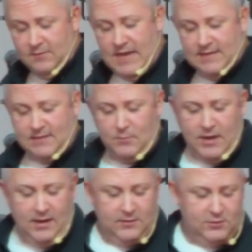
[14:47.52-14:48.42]
had somebody
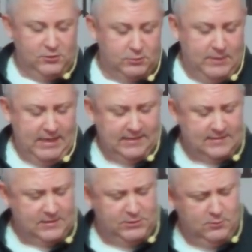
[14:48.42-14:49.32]
on social media
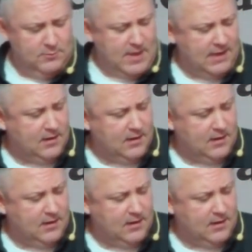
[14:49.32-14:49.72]
says you and Micah